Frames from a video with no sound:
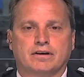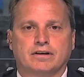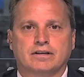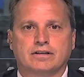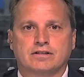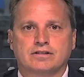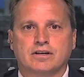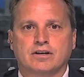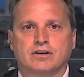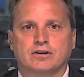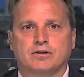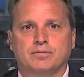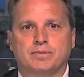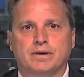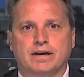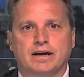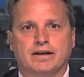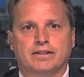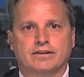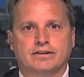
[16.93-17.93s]
continue to
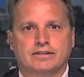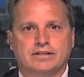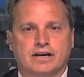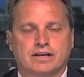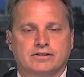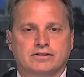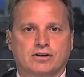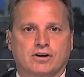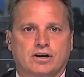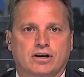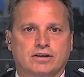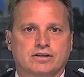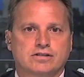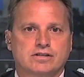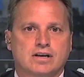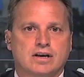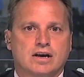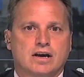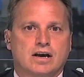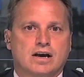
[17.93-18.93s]
be on the debt talks.